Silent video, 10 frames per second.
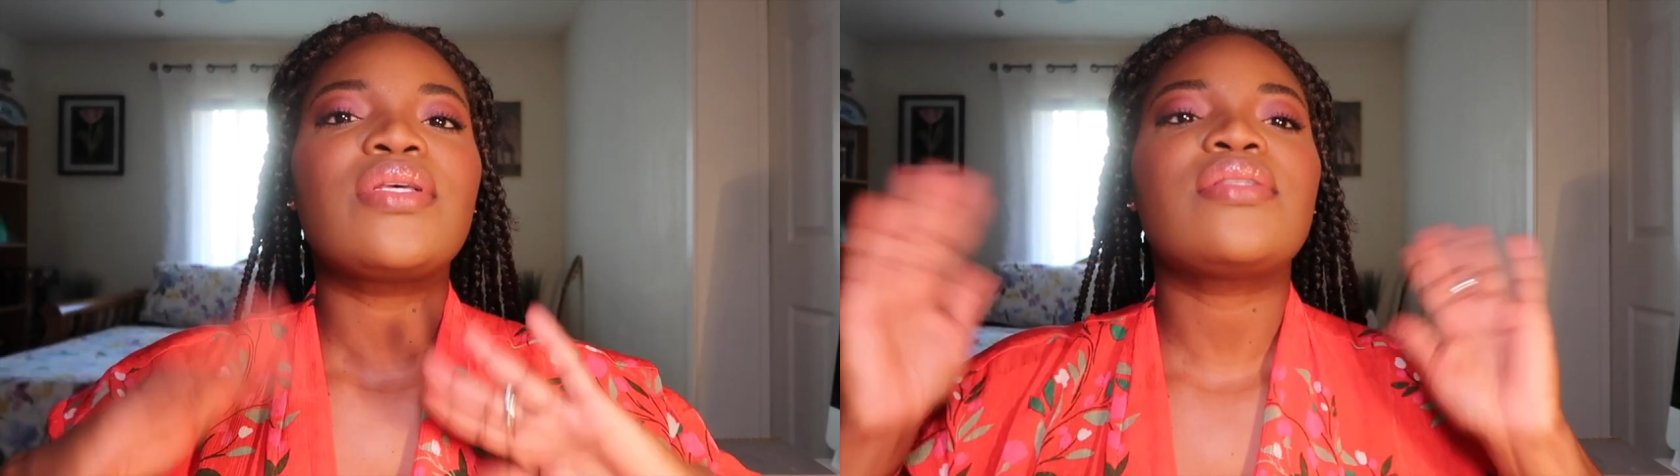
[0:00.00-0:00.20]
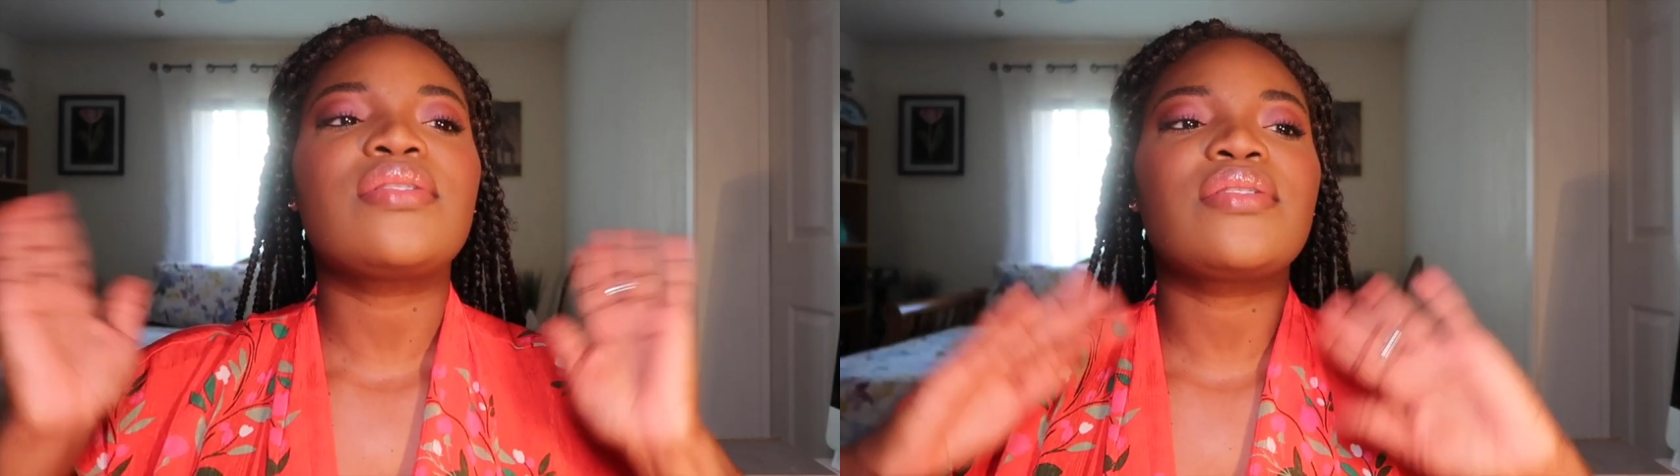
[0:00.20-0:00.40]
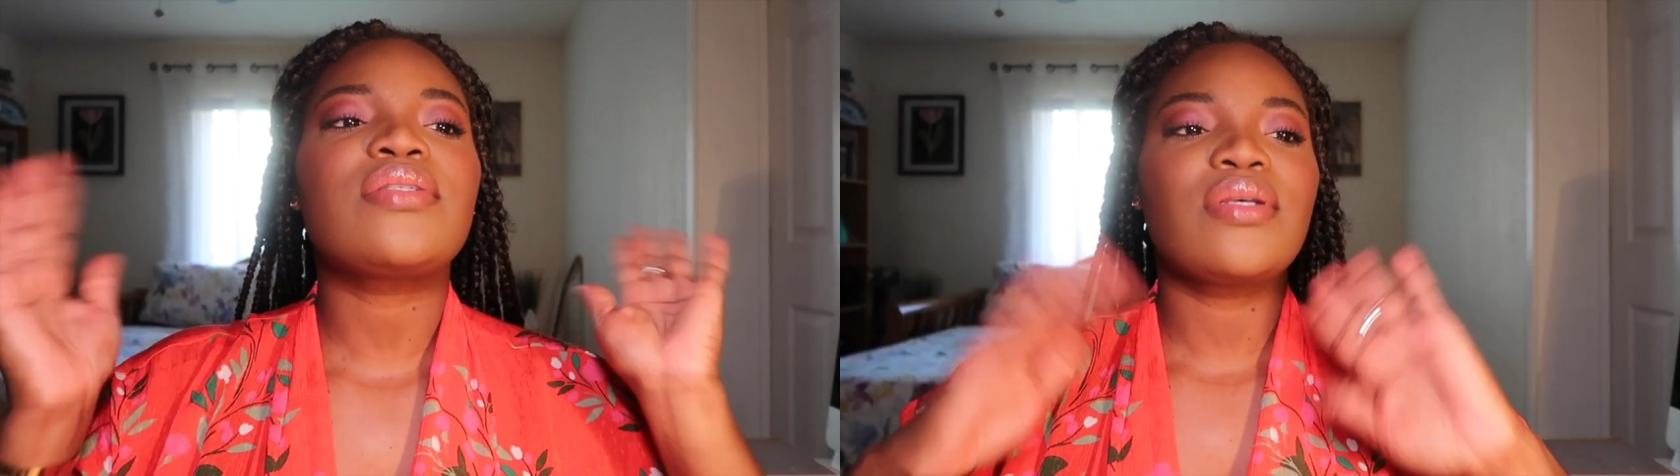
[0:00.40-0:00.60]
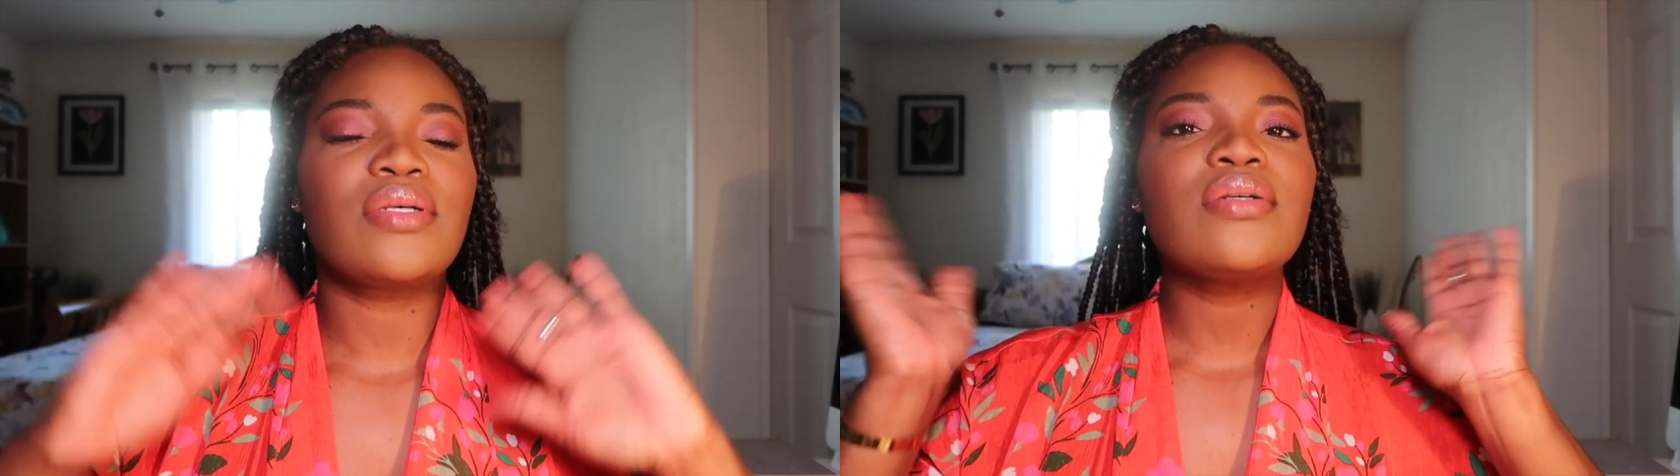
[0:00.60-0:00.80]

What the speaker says: this.